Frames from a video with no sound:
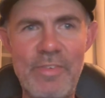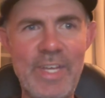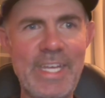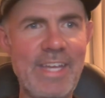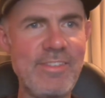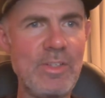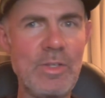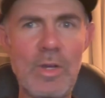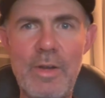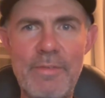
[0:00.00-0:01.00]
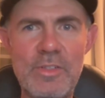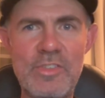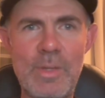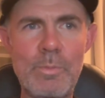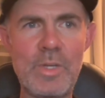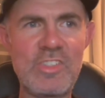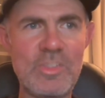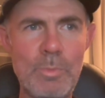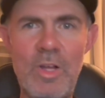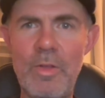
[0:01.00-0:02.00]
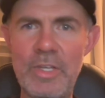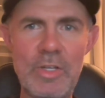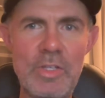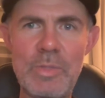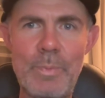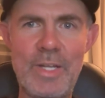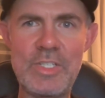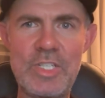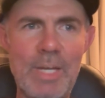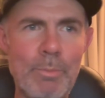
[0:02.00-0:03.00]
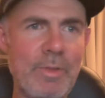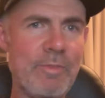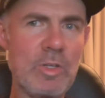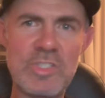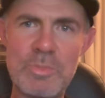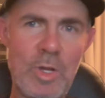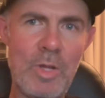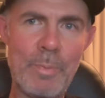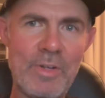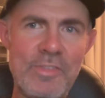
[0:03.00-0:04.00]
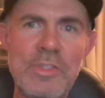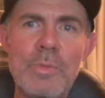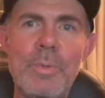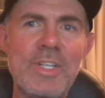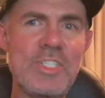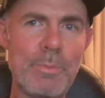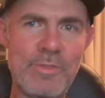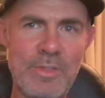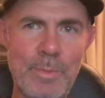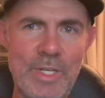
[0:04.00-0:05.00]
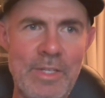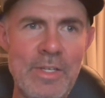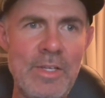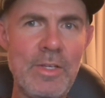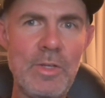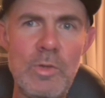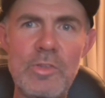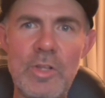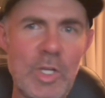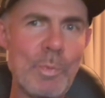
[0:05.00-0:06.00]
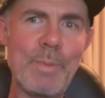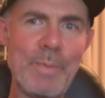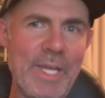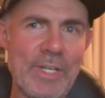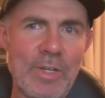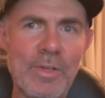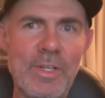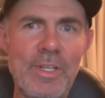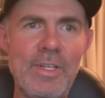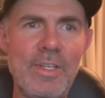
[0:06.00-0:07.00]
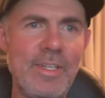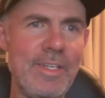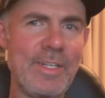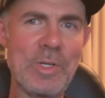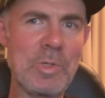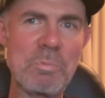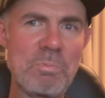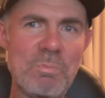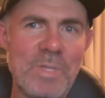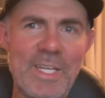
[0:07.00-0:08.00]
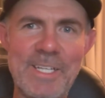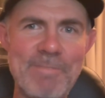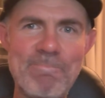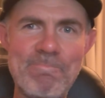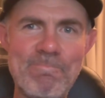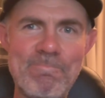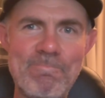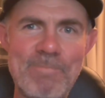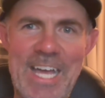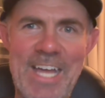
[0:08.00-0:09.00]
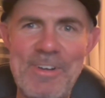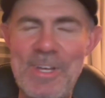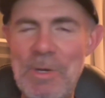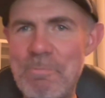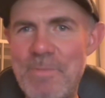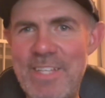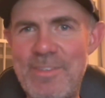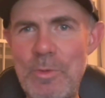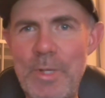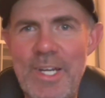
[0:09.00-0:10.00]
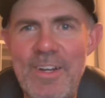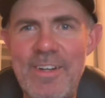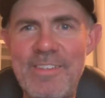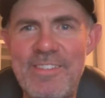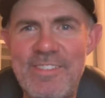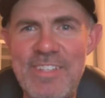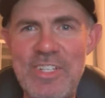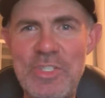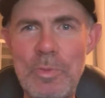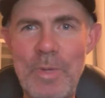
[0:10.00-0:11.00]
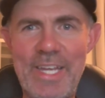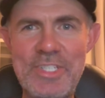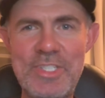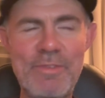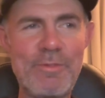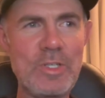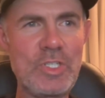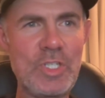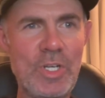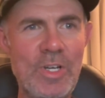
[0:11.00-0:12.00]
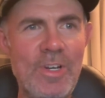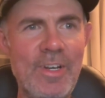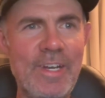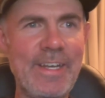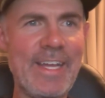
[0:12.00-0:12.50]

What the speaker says: I guess you go after somebody small. You punch up. If you're a small person, you punch up somebody who's a little bit bigger, but I don't know. It's a weird situation for sure. And